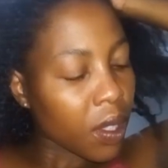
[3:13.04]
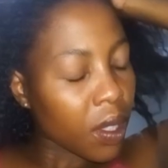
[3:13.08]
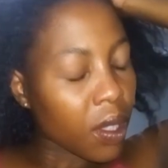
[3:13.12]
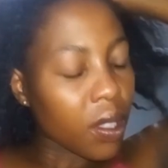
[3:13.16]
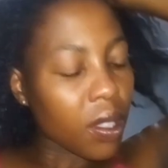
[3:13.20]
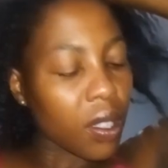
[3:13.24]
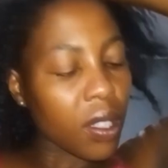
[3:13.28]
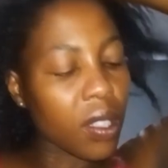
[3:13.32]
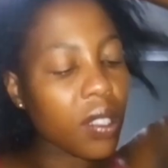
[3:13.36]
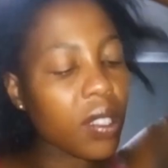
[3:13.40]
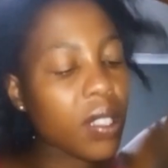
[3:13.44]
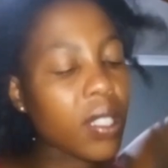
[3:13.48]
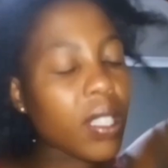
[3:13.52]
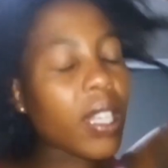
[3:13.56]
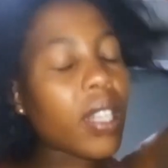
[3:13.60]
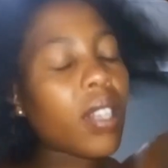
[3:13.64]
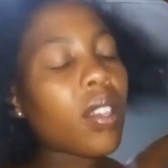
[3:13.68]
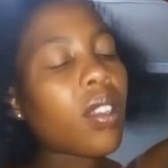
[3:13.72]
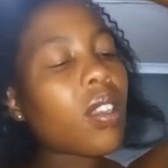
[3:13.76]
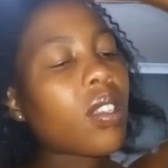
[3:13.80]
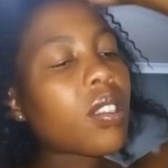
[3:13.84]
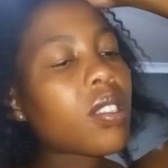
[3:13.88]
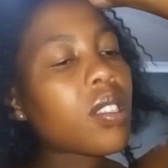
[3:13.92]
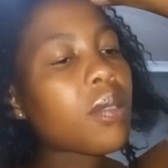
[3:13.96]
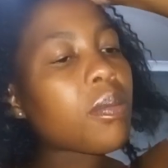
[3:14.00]
since I
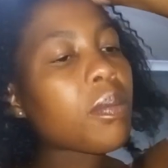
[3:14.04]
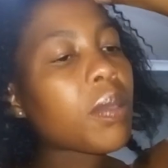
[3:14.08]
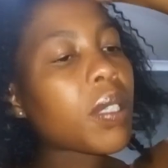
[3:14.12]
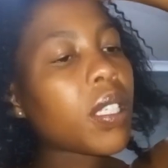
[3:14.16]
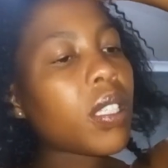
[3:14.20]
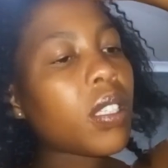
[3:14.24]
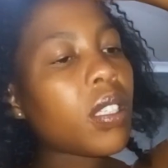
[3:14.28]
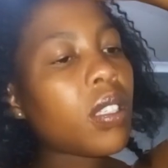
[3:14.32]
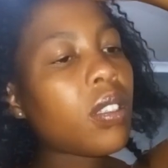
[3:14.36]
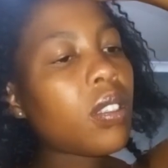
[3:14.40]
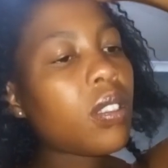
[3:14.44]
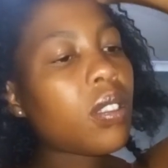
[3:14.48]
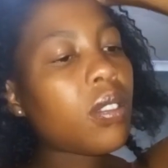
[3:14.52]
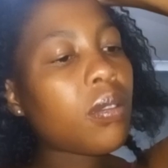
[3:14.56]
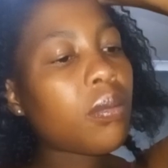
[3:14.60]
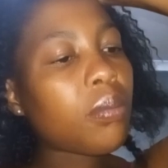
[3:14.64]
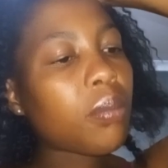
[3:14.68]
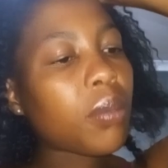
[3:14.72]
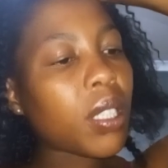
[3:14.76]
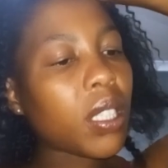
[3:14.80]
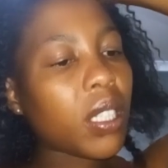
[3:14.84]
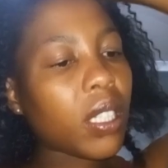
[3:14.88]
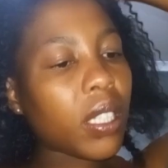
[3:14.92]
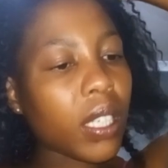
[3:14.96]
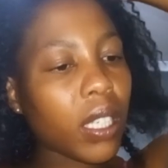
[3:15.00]
lost my
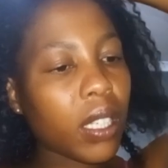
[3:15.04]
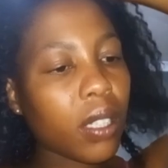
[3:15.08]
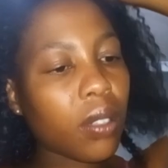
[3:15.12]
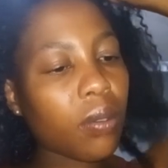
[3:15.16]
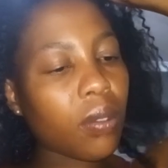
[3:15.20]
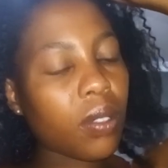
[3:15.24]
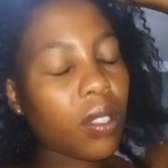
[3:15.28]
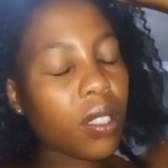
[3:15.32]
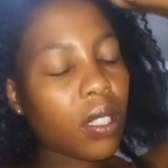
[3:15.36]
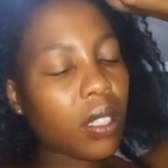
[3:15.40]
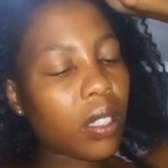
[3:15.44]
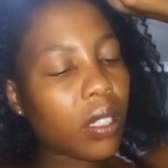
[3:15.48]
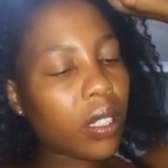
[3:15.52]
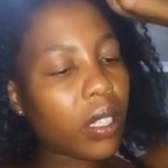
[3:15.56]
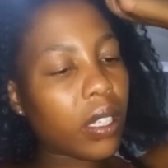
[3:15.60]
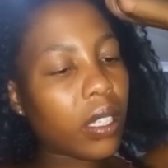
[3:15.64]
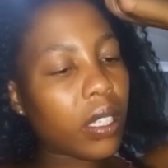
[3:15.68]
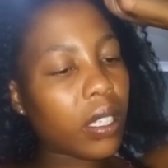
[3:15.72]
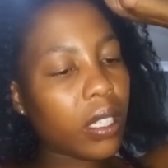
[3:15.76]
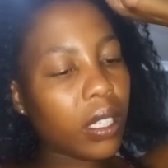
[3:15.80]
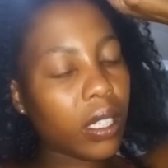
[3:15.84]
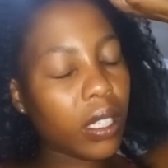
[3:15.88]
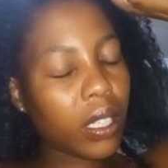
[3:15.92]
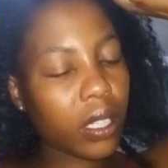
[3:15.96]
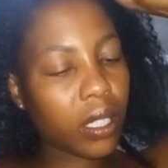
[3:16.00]
my dad
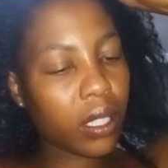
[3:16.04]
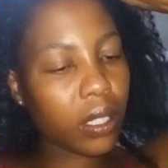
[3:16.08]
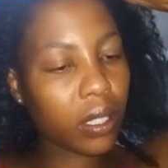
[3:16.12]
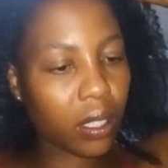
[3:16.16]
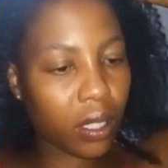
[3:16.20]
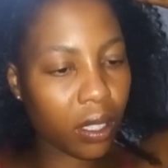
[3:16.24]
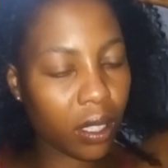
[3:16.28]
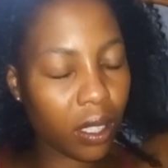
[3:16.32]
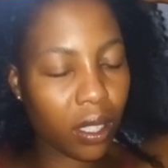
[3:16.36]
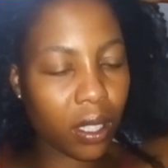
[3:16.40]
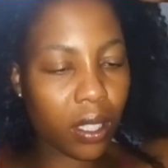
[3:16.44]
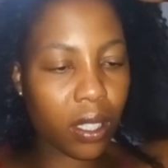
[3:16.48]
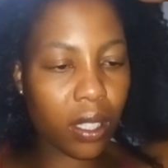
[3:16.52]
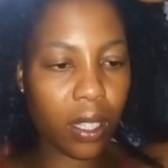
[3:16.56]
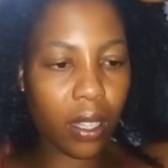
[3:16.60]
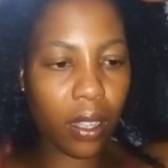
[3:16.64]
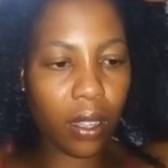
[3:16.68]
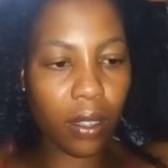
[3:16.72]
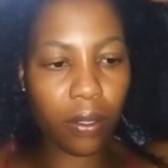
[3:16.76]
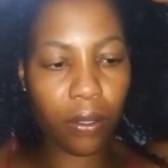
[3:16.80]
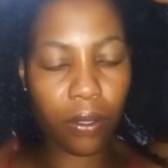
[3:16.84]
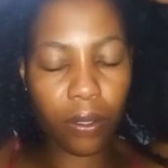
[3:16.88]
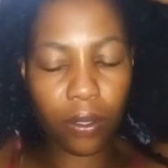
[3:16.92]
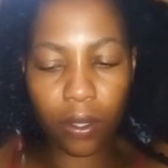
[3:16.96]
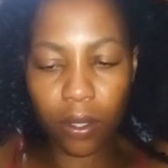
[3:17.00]
recently and, and
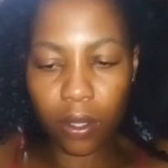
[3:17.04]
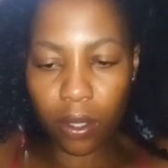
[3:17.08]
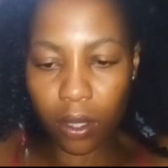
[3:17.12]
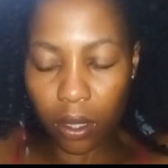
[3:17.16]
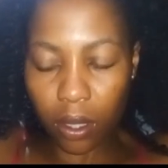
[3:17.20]
stuff.